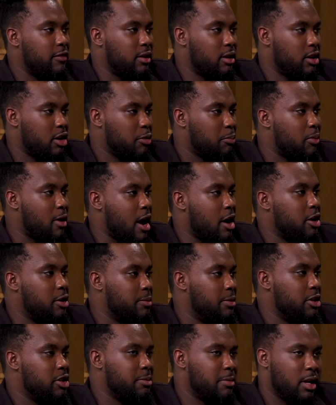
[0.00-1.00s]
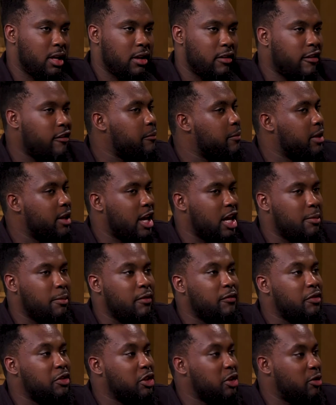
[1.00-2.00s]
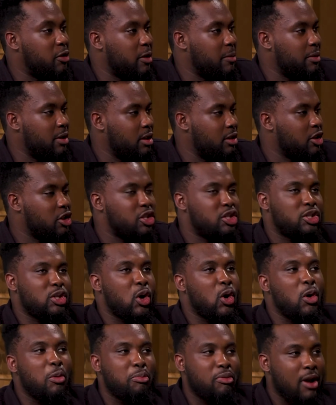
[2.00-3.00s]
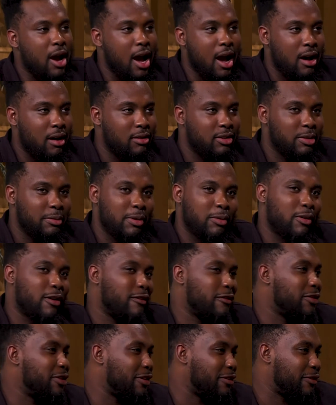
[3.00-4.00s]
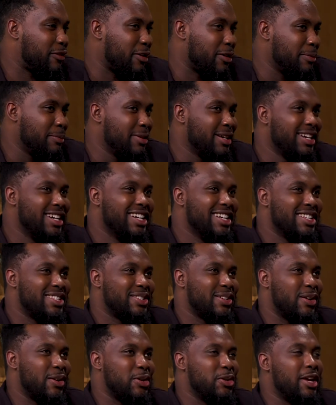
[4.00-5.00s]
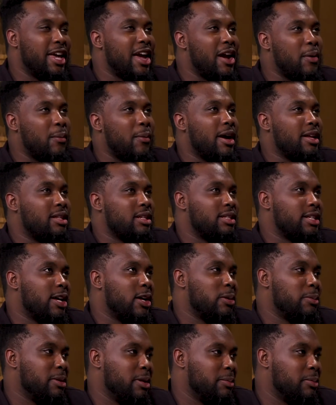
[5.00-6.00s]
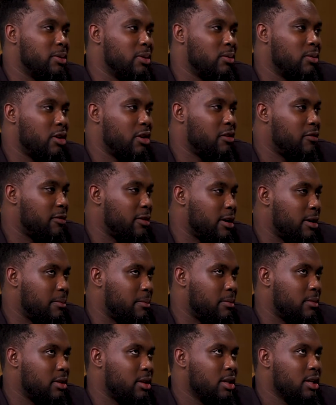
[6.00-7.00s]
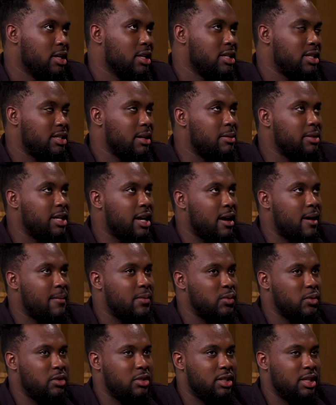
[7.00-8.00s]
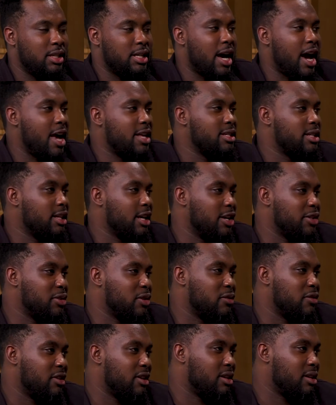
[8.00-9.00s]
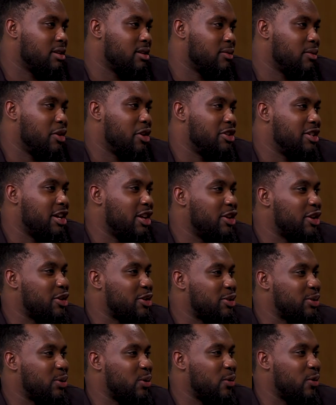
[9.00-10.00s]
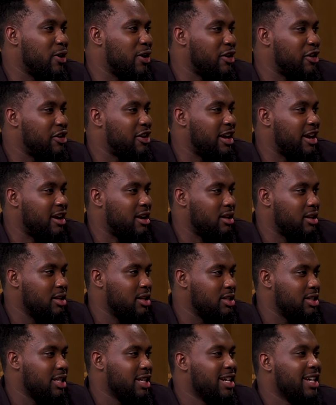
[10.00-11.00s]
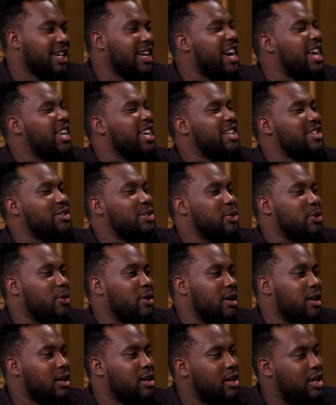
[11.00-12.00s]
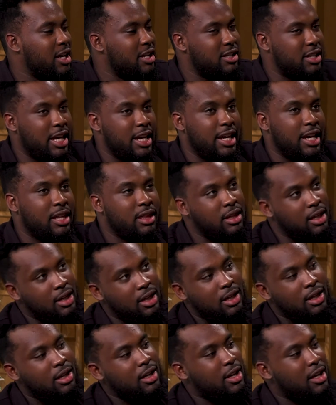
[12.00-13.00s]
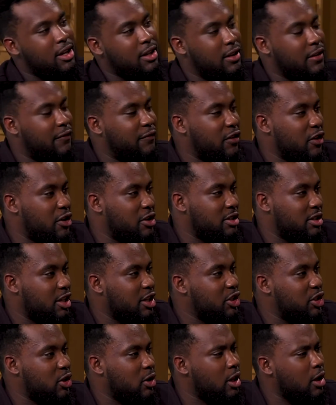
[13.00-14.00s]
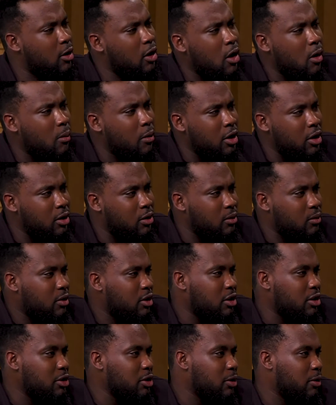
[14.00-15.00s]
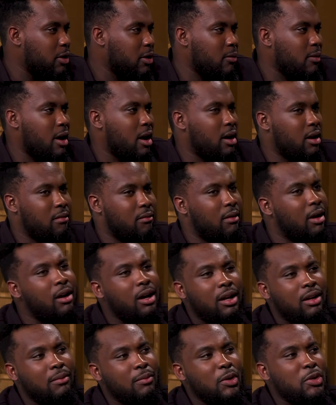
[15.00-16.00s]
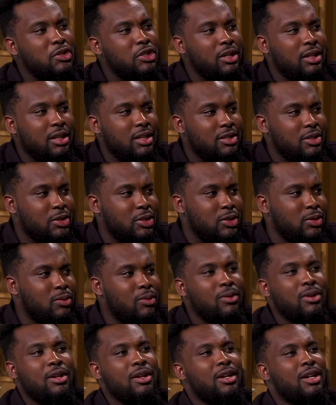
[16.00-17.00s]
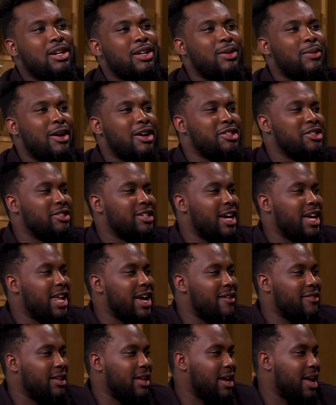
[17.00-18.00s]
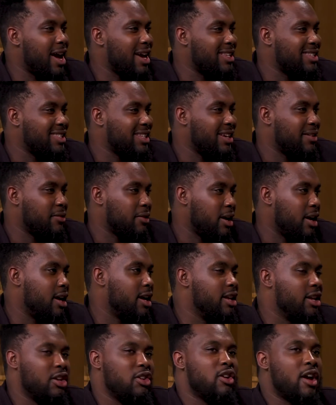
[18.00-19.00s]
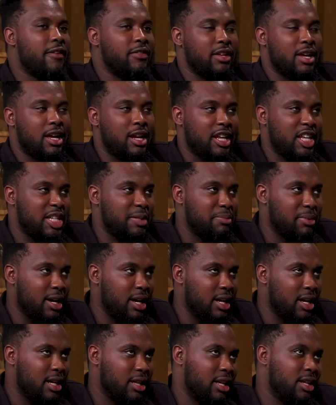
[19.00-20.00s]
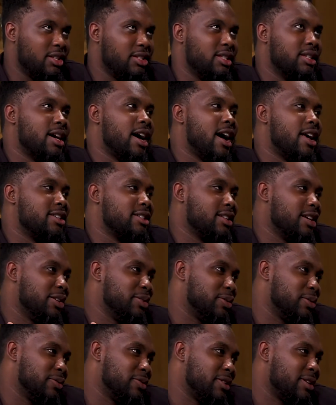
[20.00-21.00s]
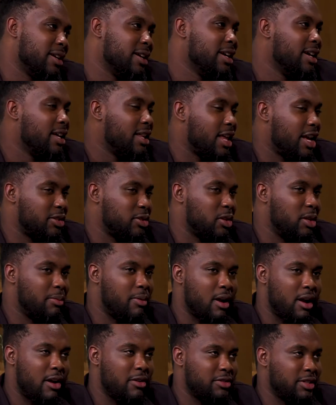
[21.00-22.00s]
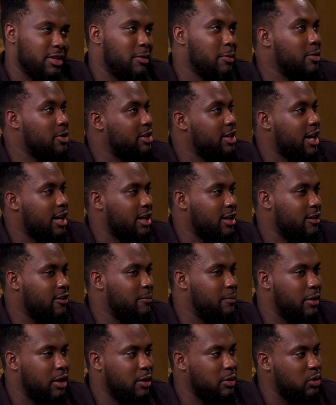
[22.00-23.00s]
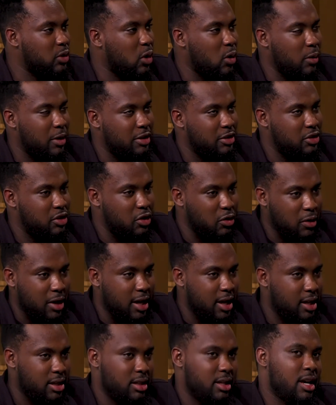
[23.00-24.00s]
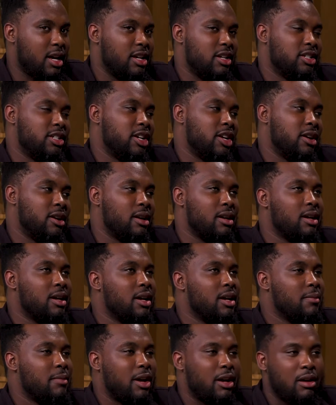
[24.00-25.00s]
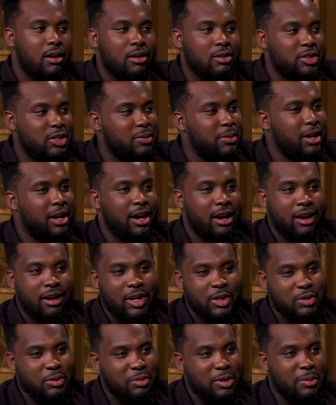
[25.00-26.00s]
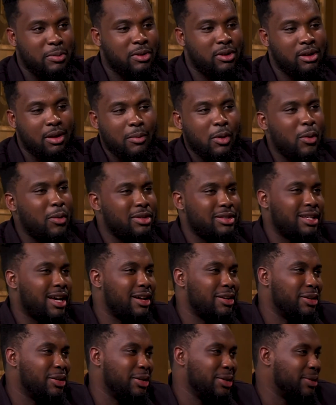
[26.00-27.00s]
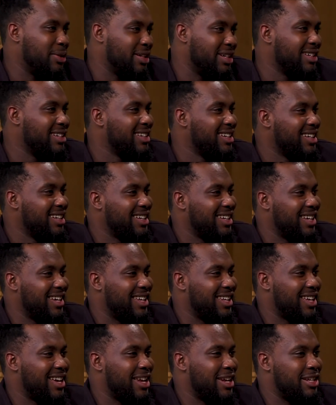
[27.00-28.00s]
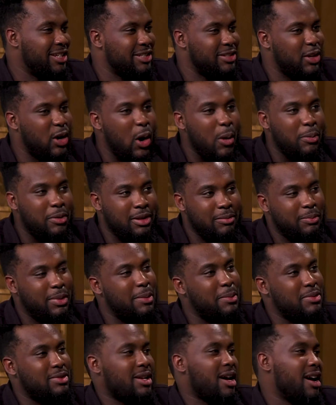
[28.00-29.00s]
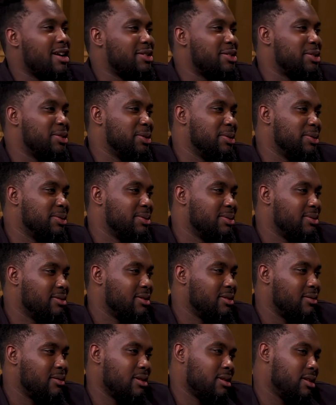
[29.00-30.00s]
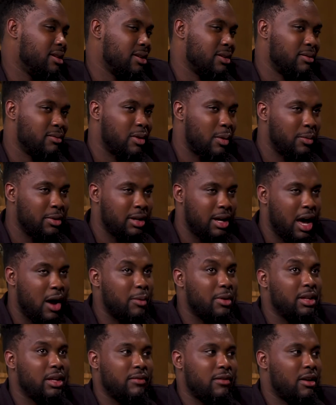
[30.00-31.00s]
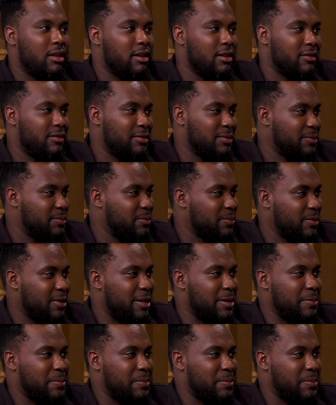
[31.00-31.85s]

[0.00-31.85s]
You're proud to be Jamaican. You ever meet anyone from the Caribbean? They're so proud to be wherever they're from. So you can't wait to tell people where you're from. Sometimes when you see the eyes glaze over when you're telling your story or your heritage, kind of gets annoying, because they get the first intro, like, oh, what are you doing? What kind of music you listen to? Why does your dad have that accent, right? And then you have to kind of explain it, then you see the eyes glaze over. That's the only part I'll say will be negative, but it was always great to kind of share my culture and my heritage with people. I'm always down to do it, and kind of just open people's eyes to how we live our life. Yeah.